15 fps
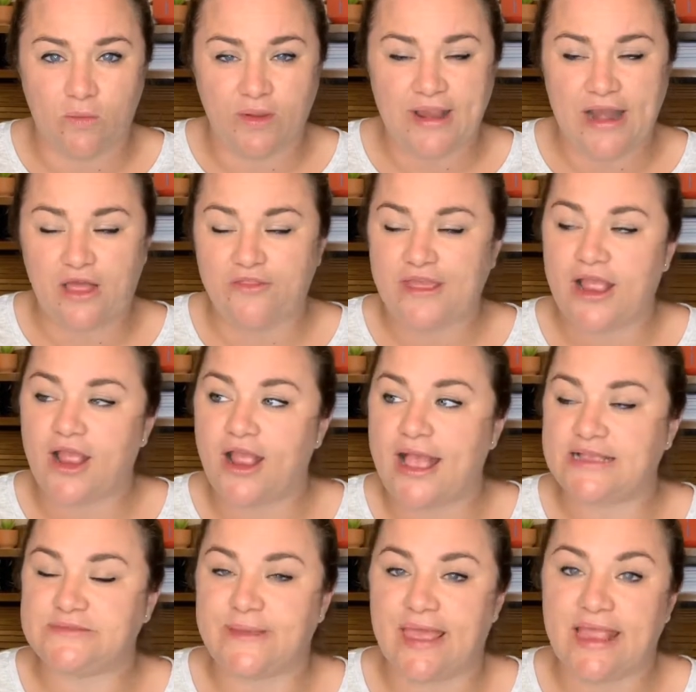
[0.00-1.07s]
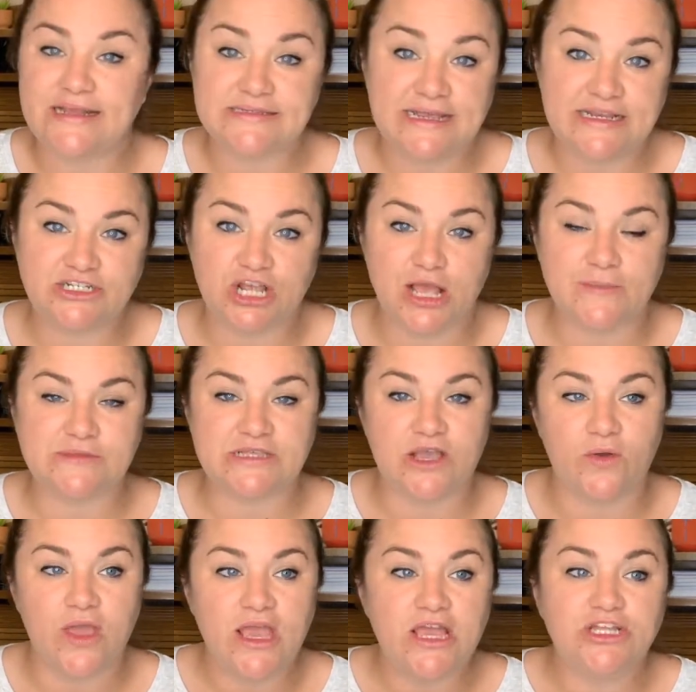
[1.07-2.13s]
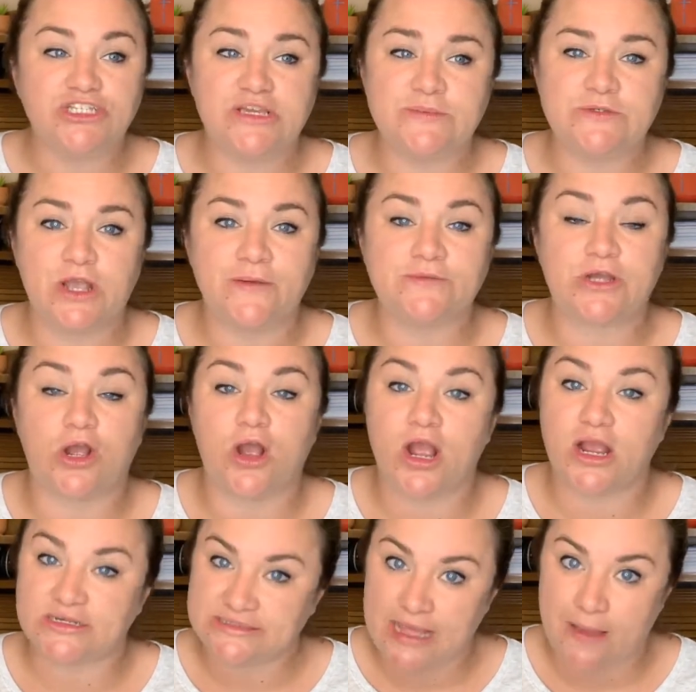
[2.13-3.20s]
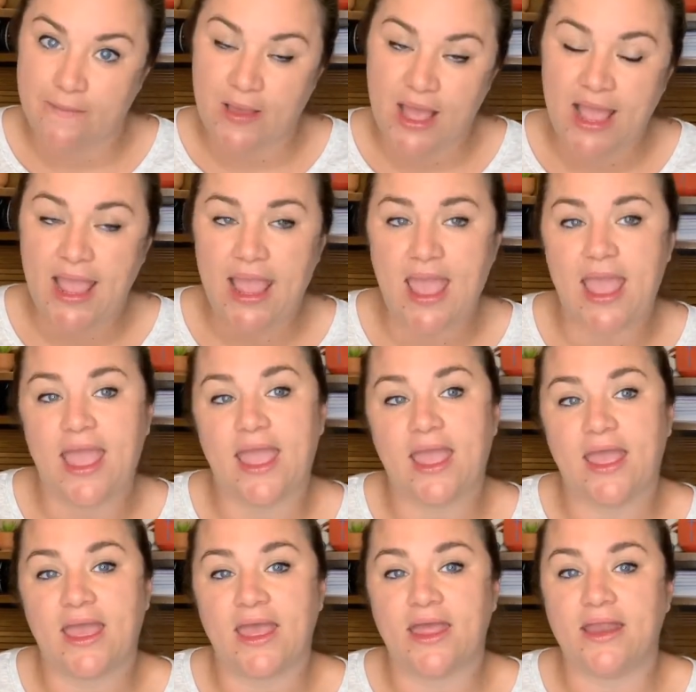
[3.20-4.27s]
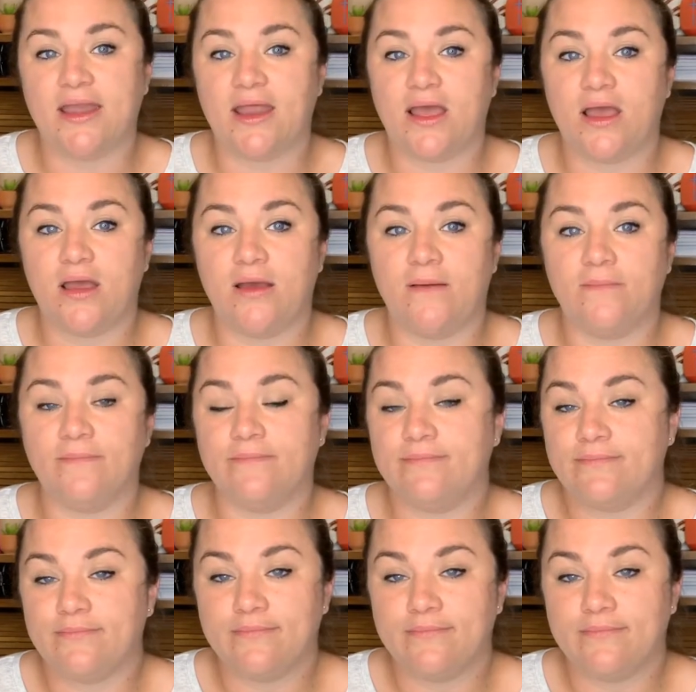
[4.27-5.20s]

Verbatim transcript: I work in healthcare as my day job. So cheap scrubs are hard to come by and, um,